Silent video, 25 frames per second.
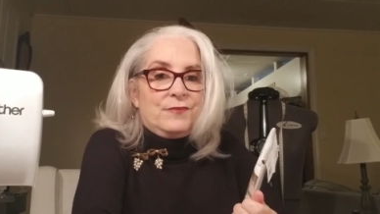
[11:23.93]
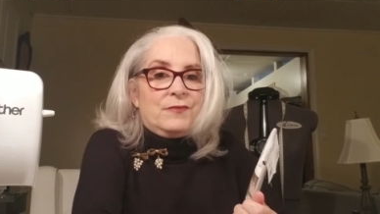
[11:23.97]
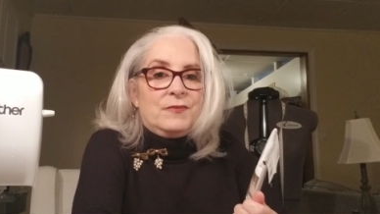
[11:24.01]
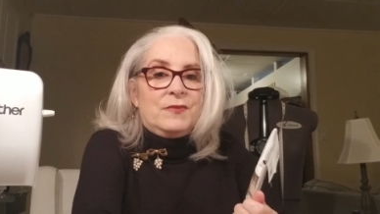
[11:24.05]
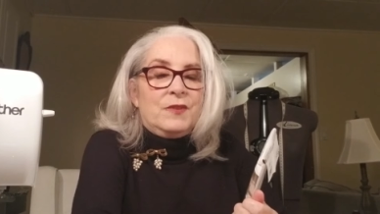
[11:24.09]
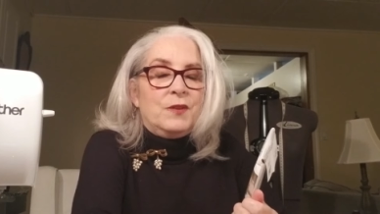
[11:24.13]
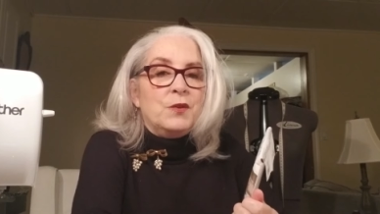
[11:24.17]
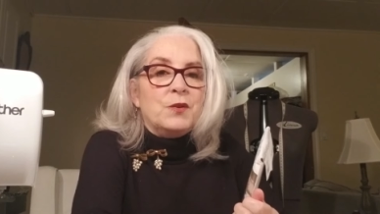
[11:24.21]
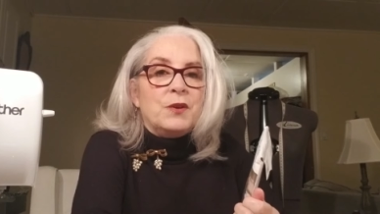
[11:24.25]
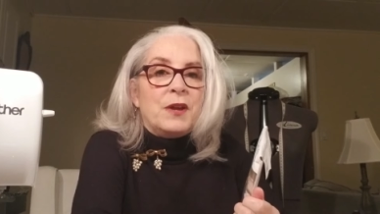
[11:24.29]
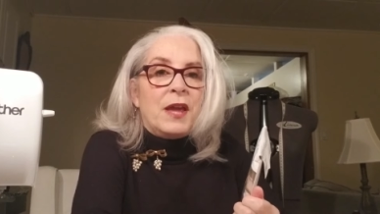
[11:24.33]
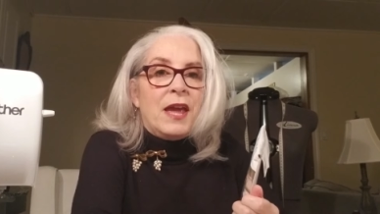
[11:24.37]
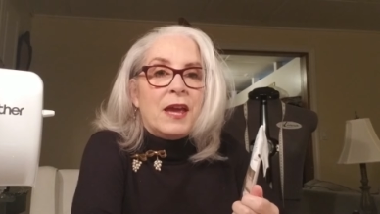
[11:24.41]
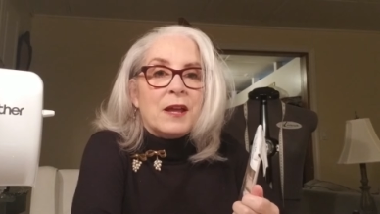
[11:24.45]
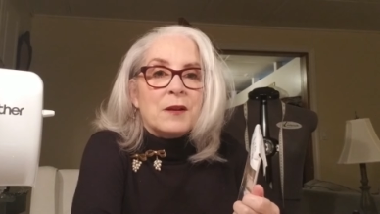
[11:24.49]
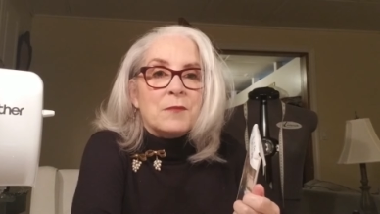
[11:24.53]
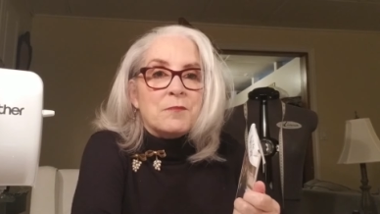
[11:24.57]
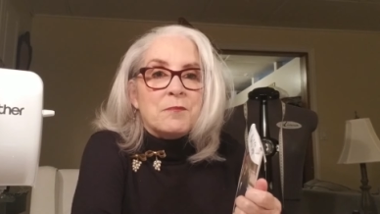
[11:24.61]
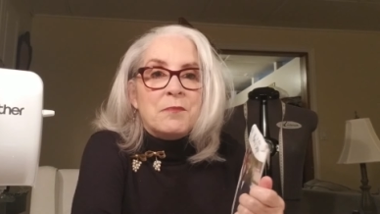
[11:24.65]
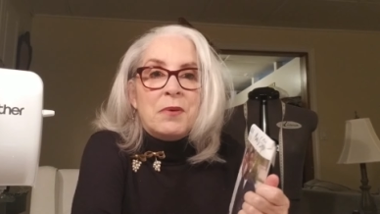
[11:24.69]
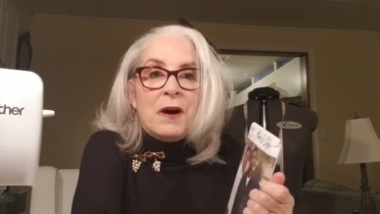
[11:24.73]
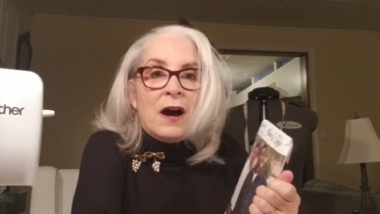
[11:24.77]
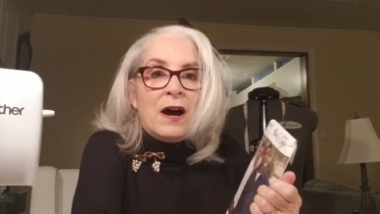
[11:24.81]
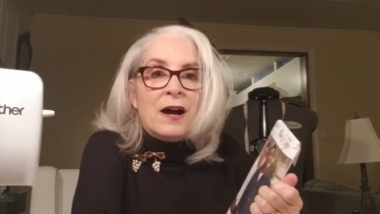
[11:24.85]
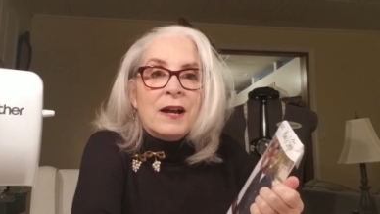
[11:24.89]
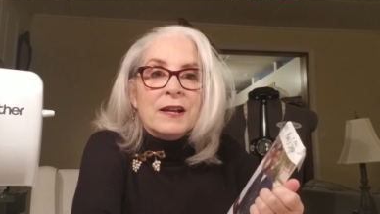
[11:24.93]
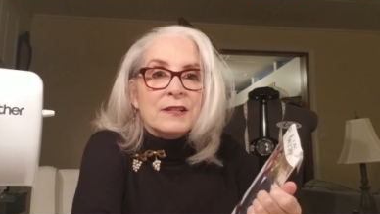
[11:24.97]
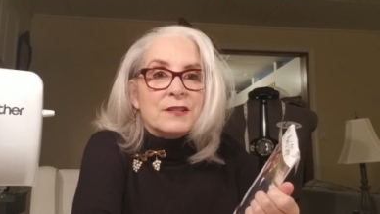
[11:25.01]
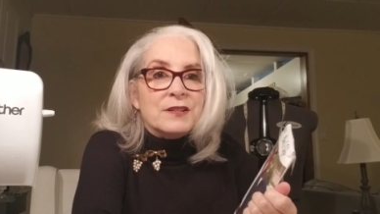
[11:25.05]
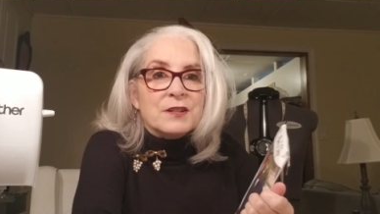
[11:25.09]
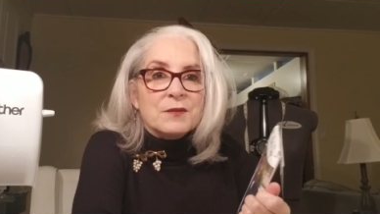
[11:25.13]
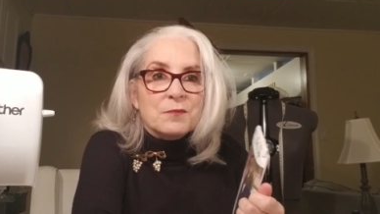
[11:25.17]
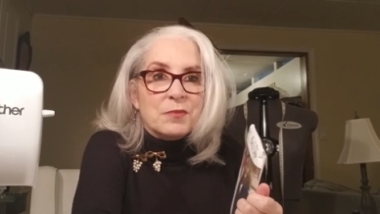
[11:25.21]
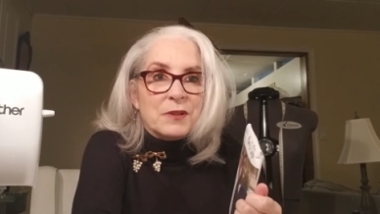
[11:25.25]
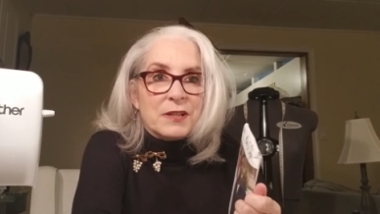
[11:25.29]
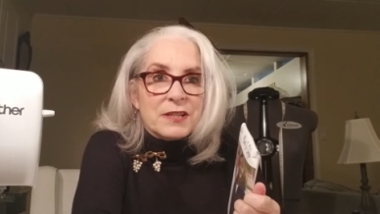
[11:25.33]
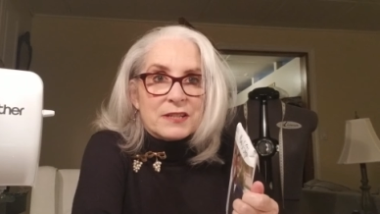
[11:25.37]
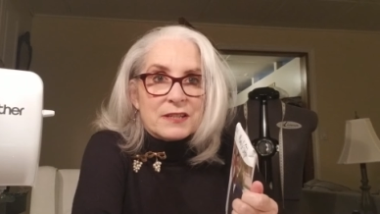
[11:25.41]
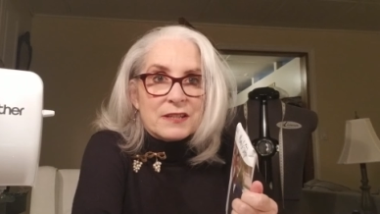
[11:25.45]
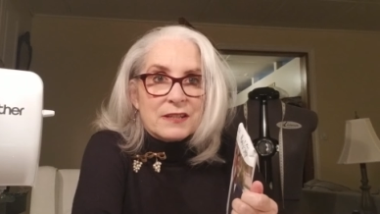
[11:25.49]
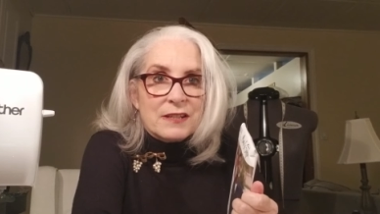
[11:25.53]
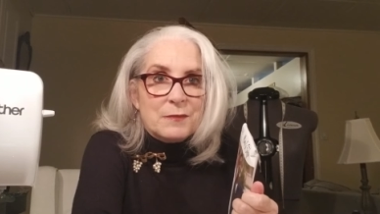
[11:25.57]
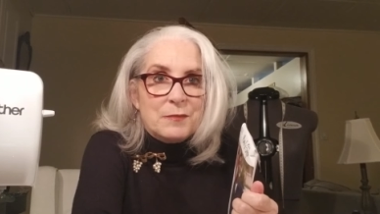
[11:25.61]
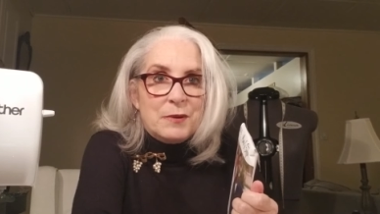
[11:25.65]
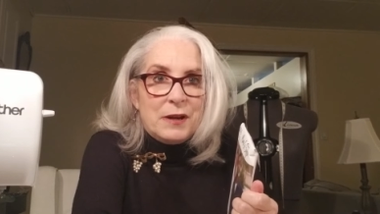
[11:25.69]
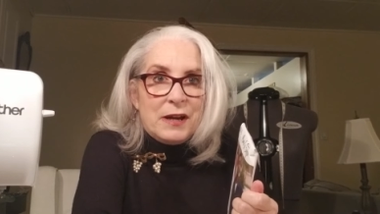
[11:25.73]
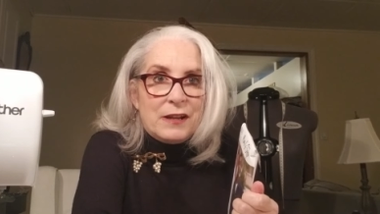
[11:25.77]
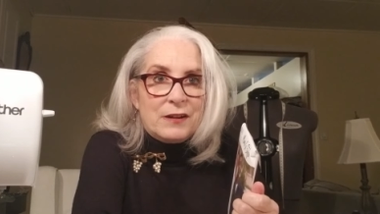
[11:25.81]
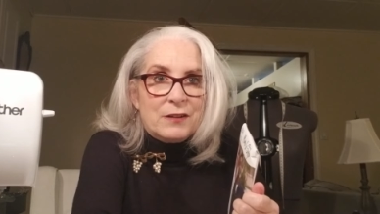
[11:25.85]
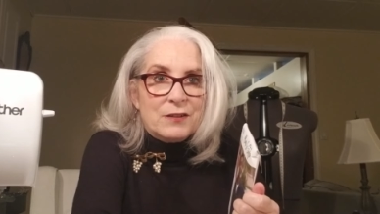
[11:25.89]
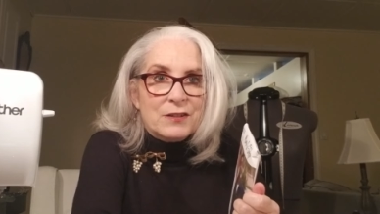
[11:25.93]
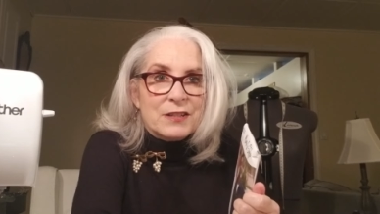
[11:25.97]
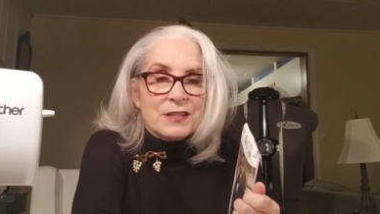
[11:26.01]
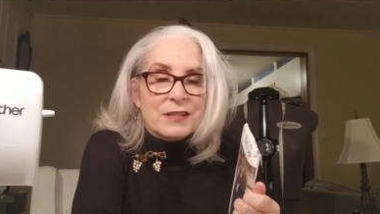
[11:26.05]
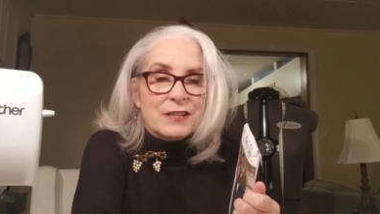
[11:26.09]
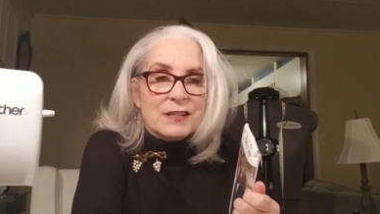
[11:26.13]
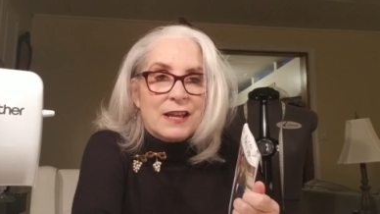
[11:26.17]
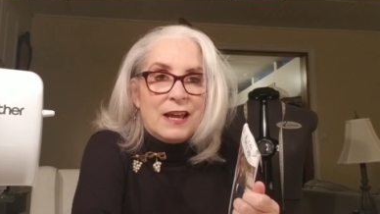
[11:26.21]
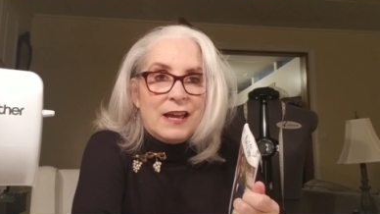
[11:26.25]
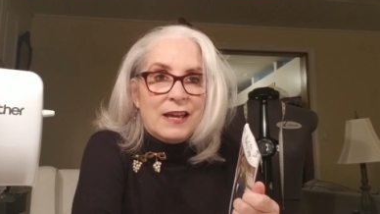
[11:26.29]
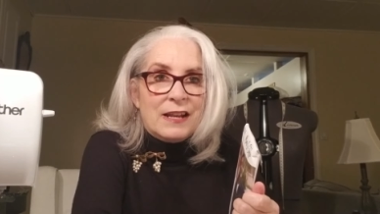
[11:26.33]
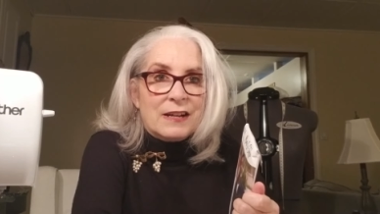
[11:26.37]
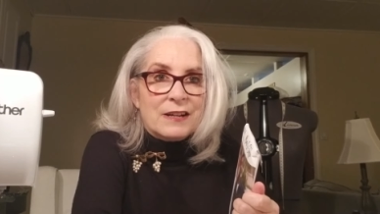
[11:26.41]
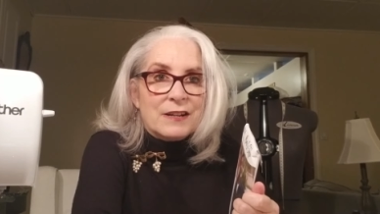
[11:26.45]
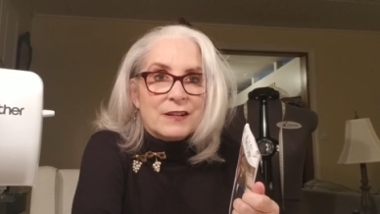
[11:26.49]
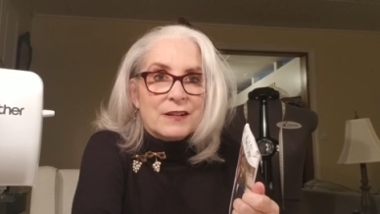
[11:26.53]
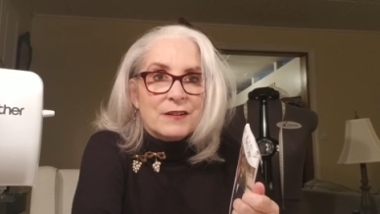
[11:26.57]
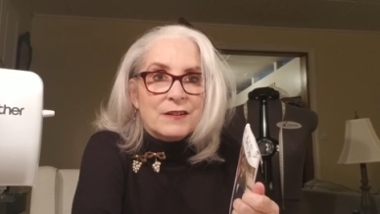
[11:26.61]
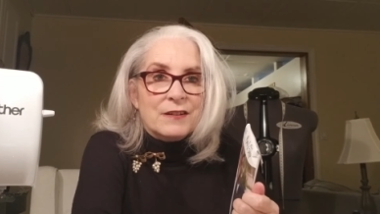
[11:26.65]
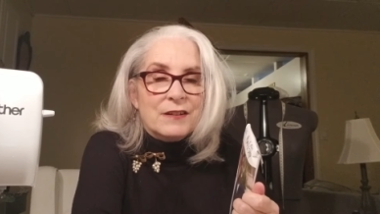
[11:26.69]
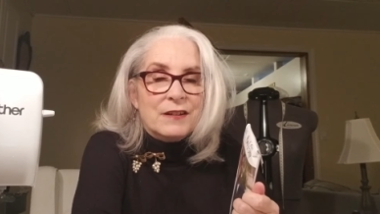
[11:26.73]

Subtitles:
you can't buy simplicity patterns in Canada.